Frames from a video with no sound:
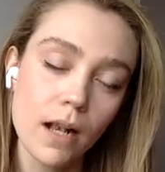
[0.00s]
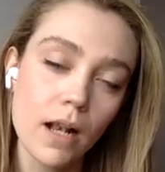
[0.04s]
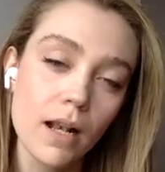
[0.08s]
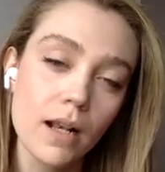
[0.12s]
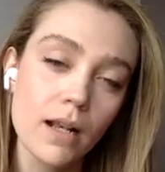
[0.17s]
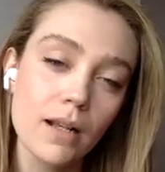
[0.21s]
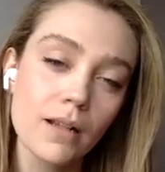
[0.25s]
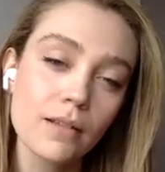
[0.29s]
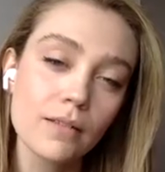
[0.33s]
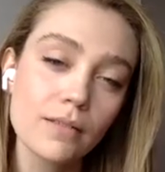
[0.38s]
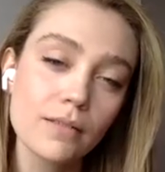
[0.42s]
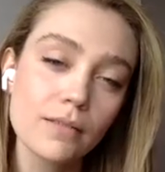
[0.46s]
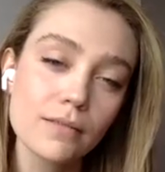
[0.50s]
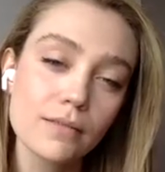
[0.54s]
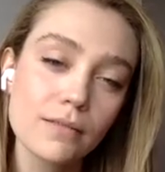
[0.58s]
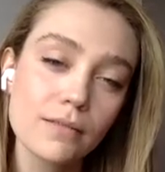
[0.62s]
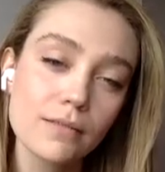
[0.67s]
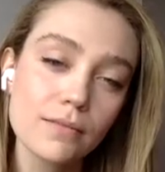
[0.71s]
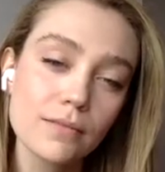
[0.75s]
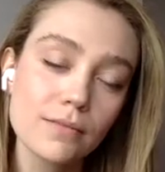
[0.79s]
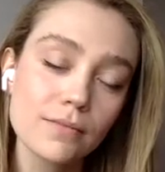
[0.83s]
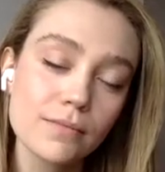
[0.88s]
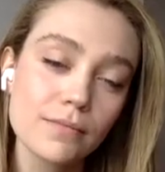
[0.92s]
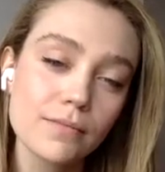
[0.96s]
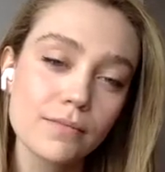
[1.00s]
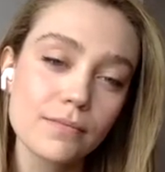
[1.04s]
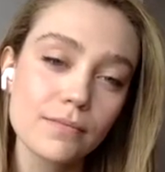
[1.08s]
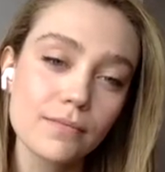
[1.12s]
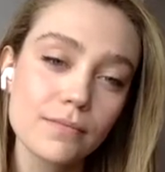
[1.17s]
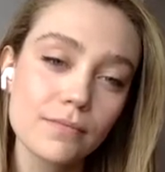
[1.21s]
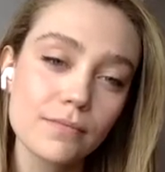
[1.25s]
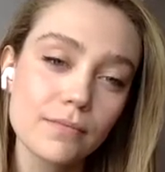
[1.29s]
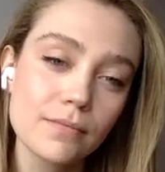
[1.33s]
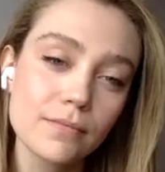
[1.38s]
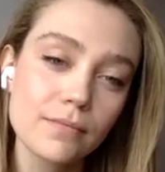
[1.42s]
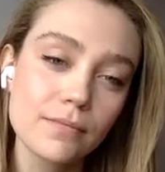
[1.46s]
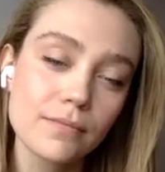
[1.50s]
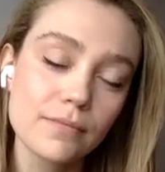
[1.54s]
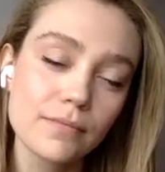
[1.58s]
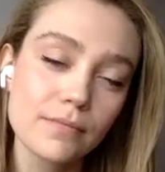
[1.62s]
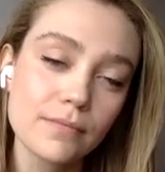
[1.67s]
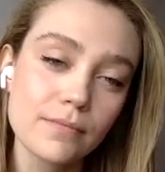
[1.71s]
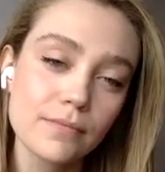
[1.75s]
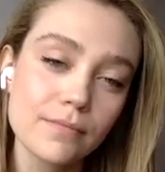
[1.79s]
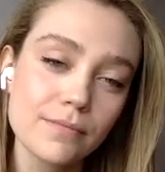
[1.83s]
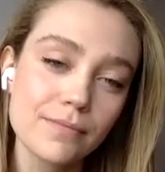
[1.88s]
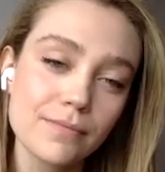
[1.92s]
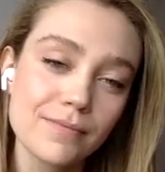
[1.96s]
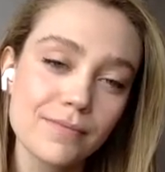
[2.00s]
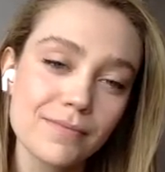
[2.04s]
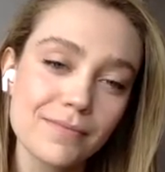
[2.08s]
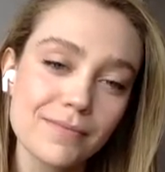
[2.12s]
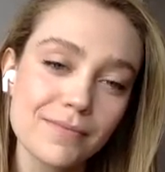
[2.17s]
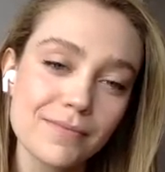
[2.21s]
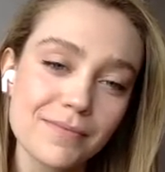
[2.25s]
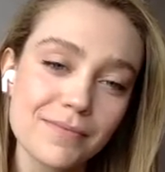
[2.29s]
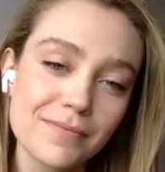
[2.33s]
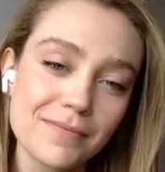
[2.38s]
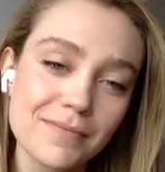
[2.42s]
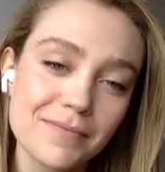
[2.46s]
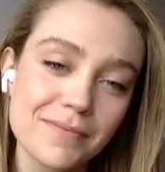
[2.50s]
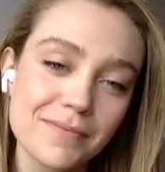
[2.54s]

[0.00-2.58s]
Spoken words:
(silent)